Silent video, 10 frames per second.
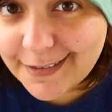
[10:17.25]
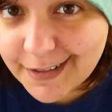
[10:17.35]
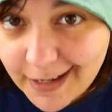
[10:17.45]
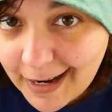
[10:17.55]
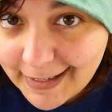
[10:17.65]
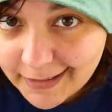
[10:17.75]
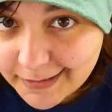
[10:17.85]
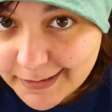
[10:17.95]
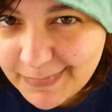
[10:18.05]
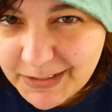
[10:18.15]
the guide,
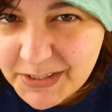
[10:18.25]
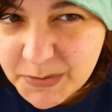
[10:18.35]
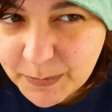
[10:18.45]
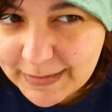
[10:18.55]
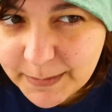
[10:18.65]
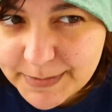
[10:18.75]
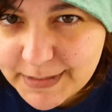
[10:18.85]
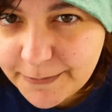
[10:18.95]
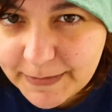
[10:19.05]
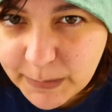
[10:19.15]
not just random
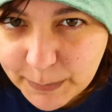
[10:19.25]
stuff at the